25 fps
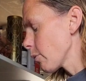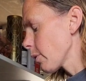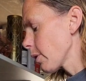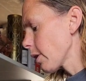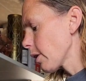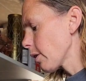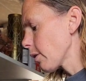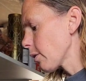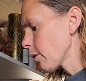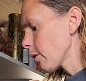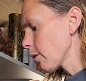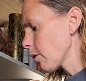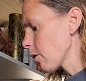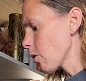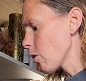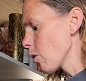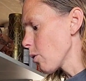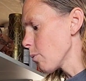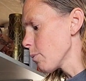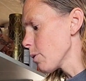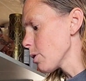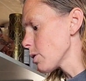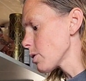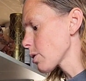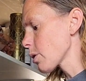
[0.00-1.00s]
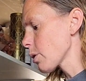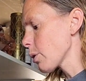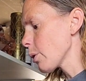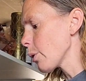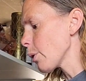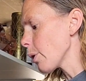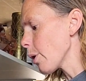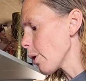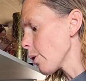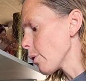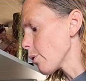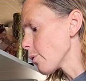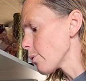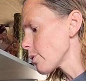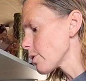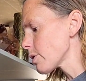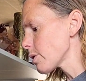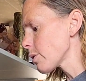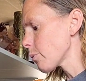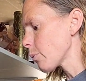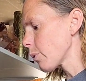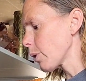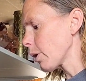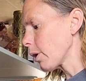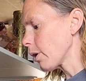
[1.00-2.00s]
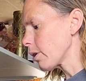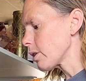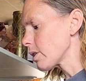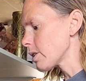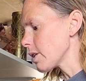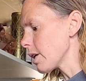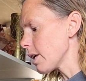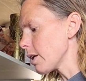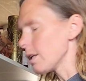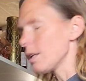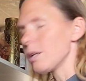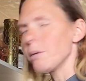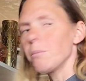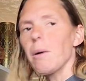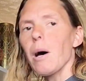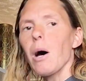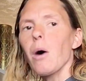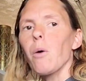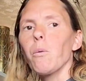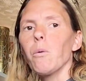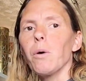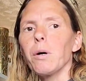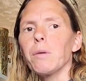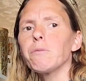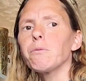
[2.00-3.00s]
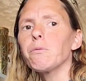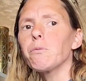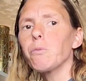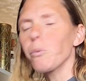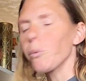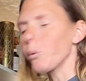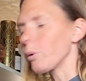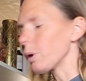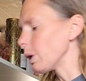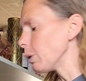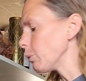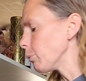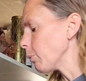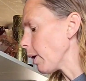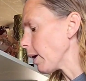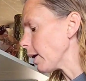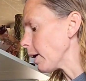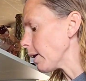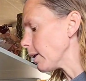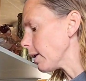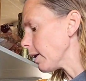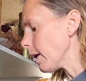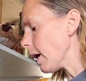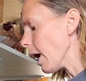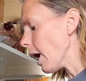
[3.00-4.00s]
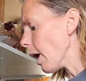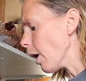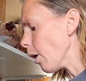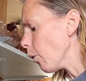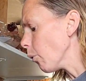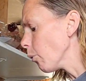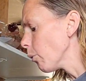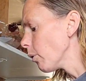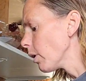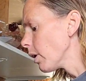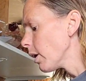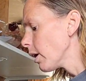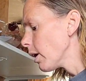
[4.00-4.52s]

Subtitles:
we're almost close. We're sitting at about 140 right now.